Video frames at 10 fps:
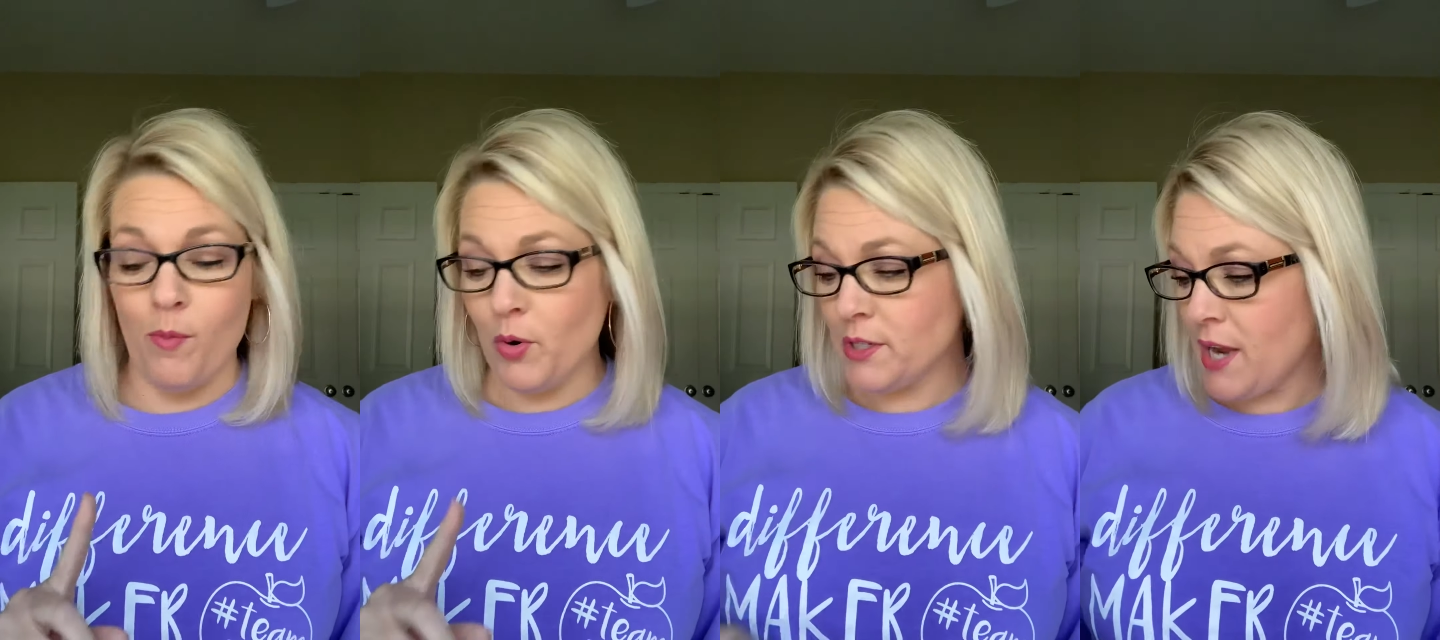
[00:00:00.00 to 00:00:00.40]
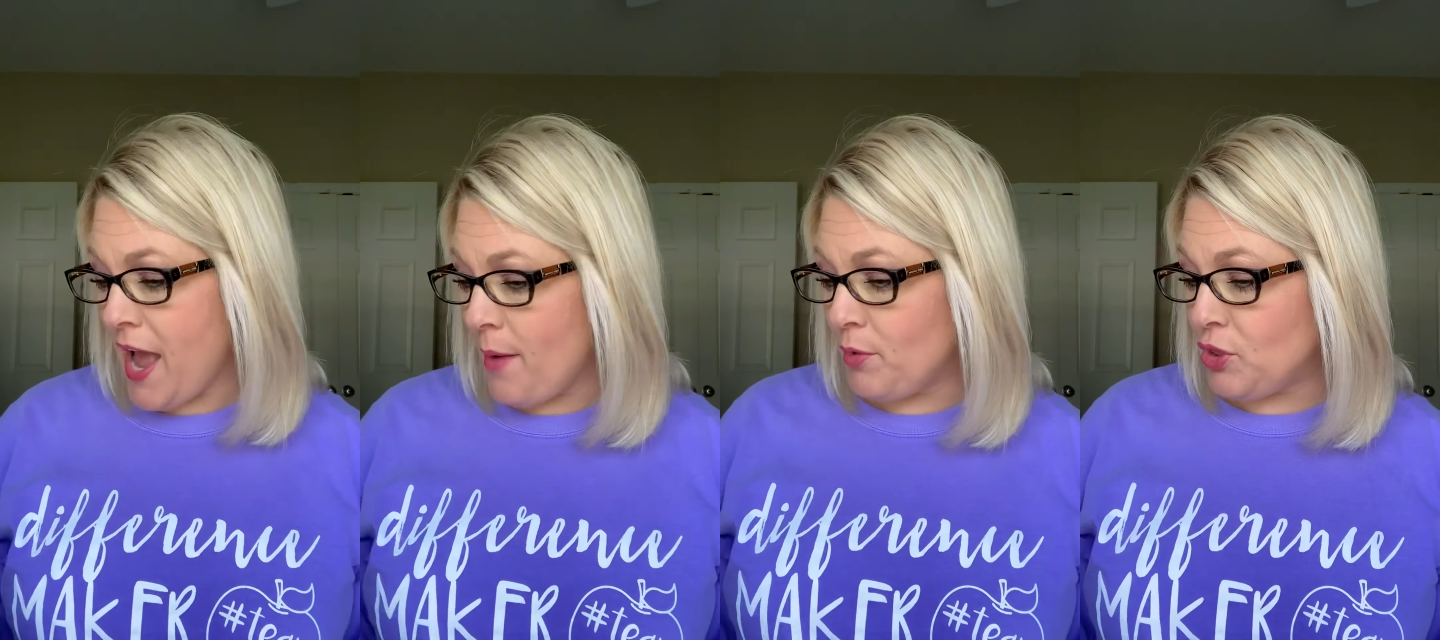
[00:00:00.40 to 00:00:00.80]
more
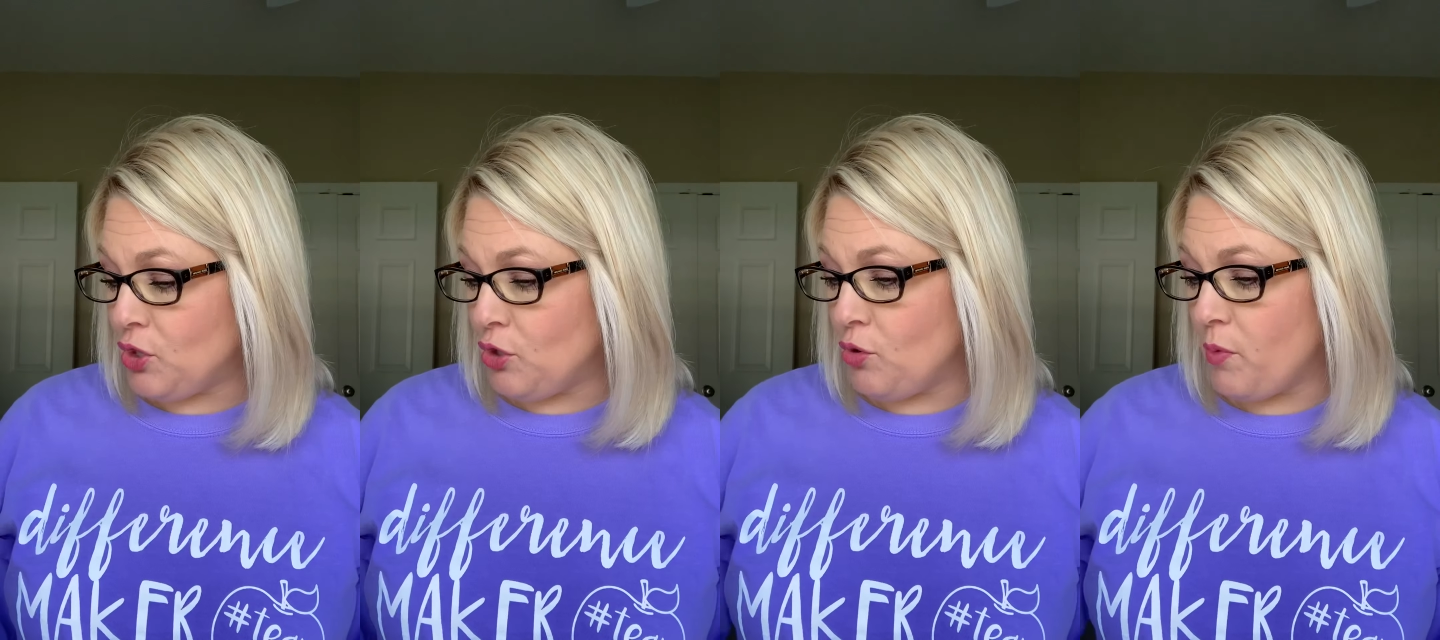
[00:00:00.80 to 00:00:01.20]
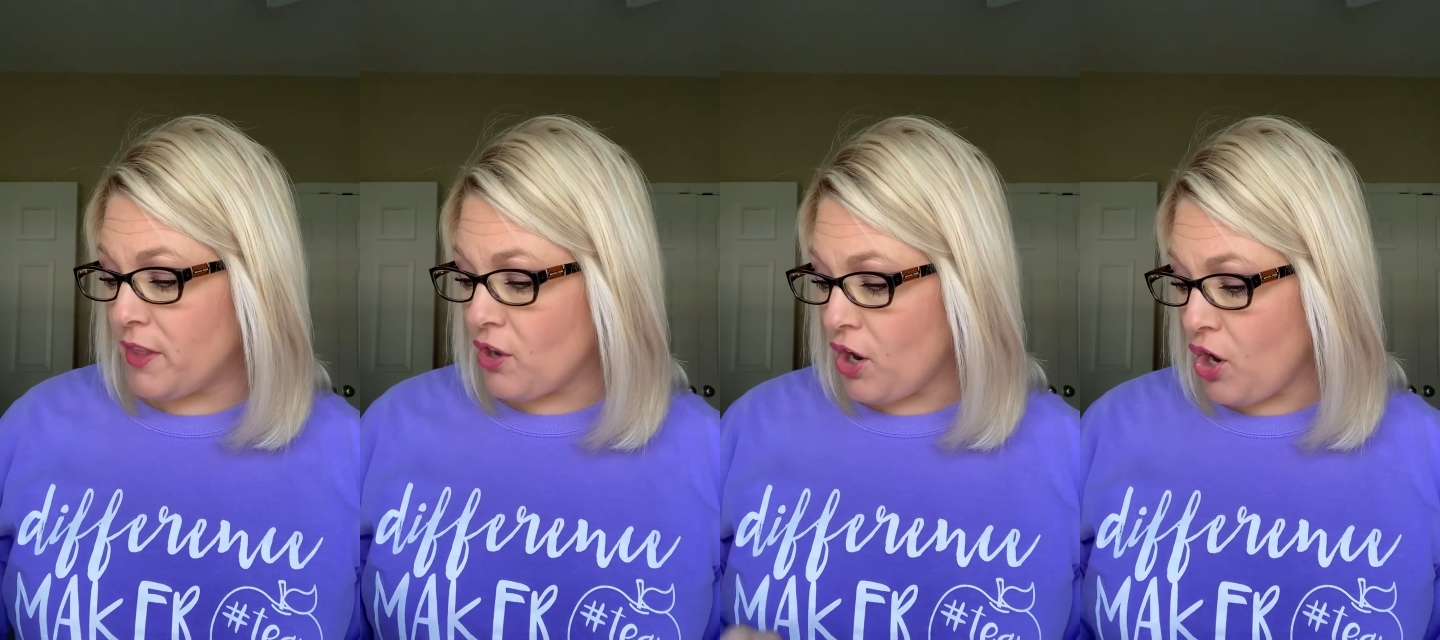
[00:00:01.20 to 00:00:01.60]
time with you
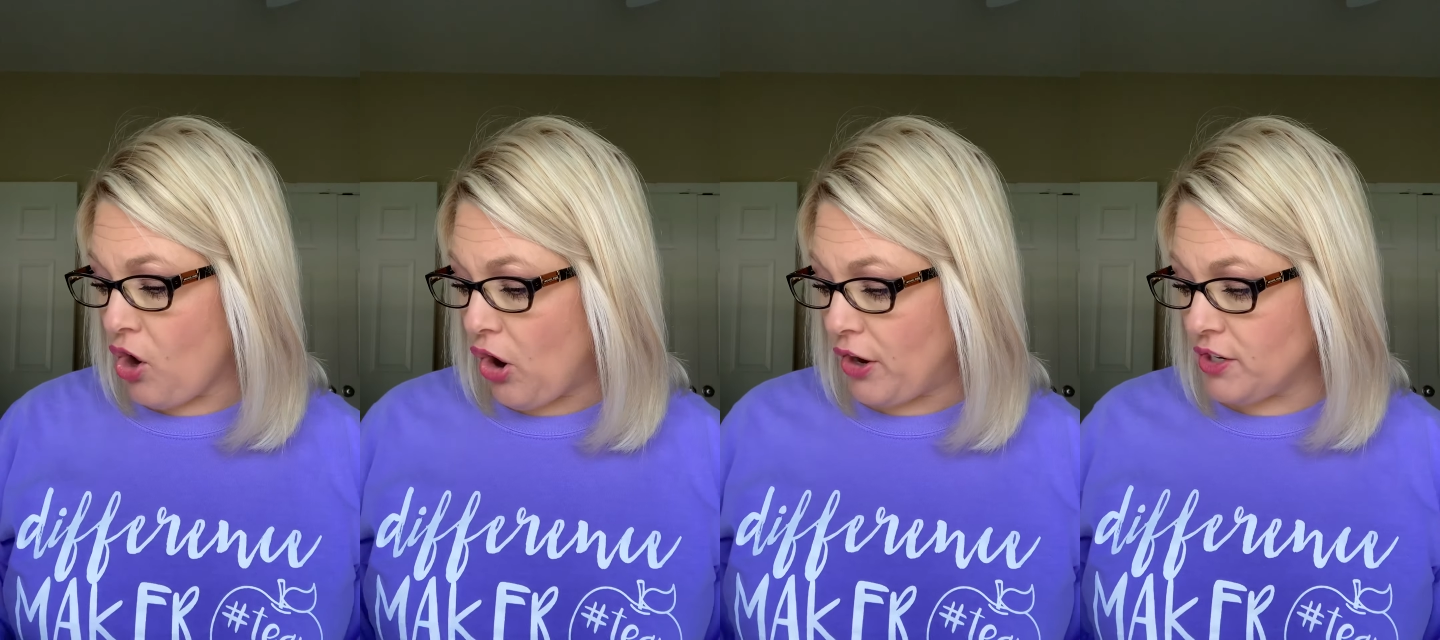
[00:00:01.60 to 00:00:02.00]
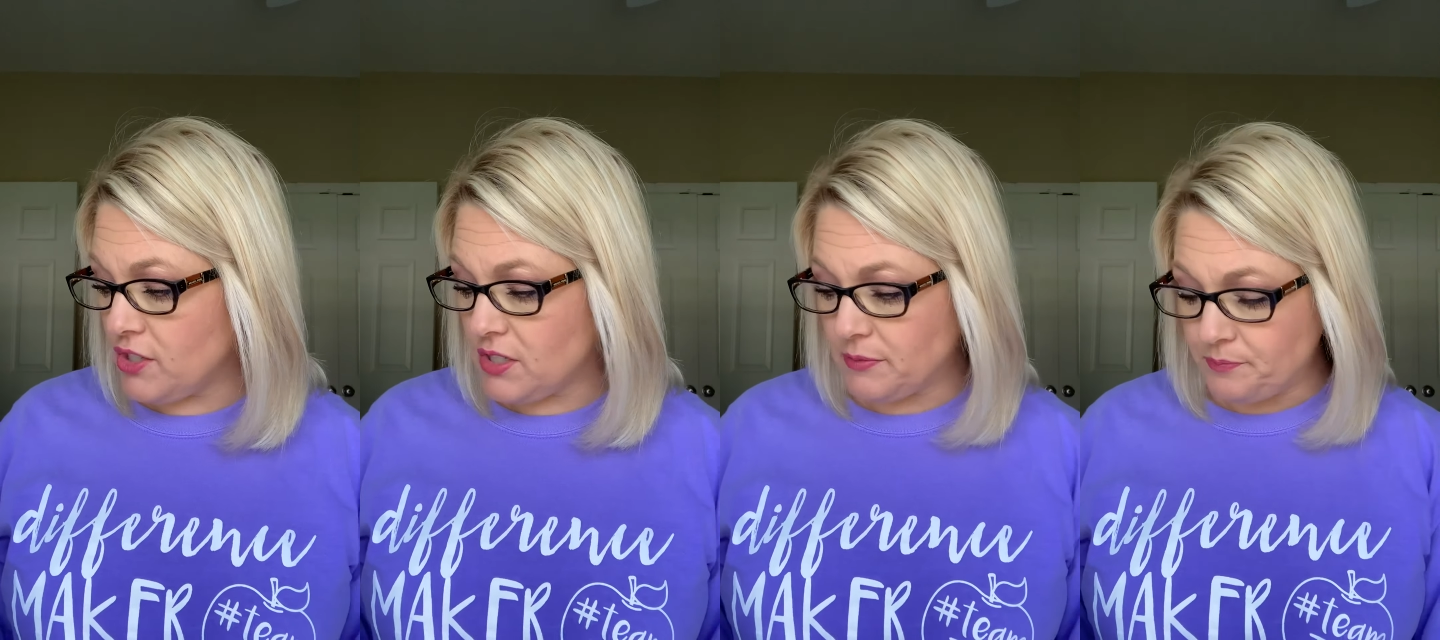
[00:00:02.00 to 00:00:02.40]
with our
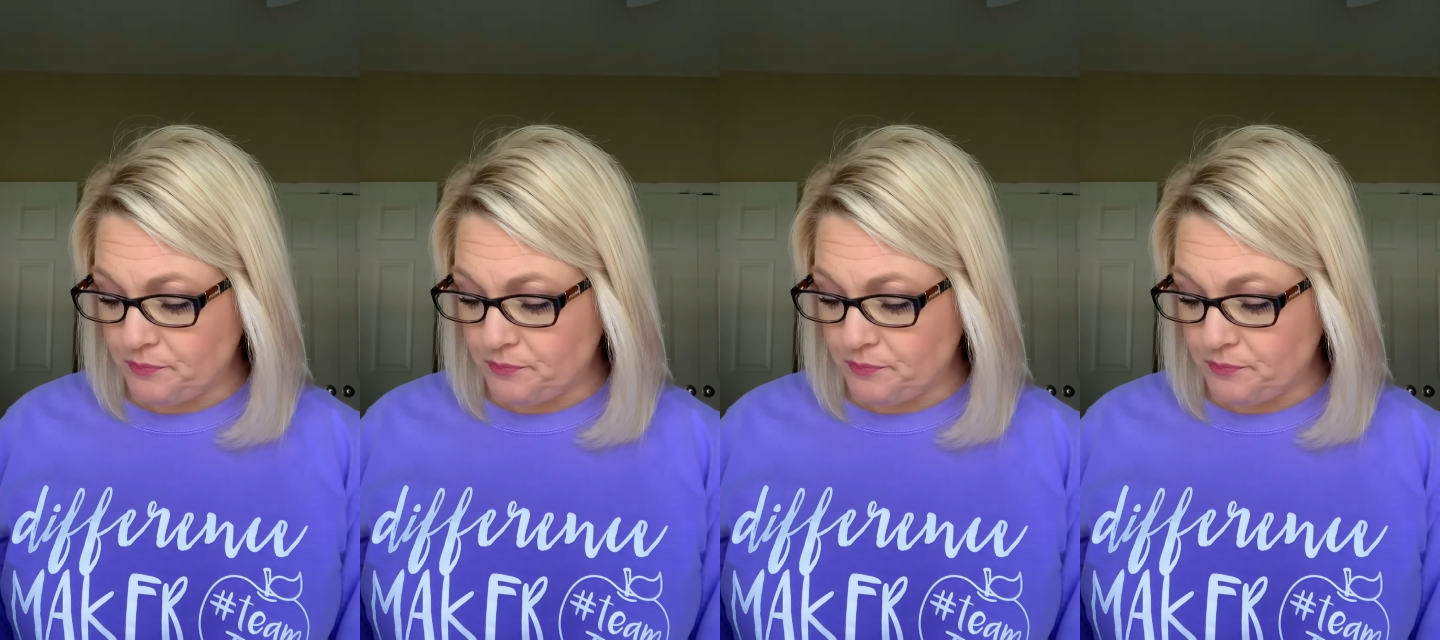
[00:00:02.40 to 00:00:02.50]
cards.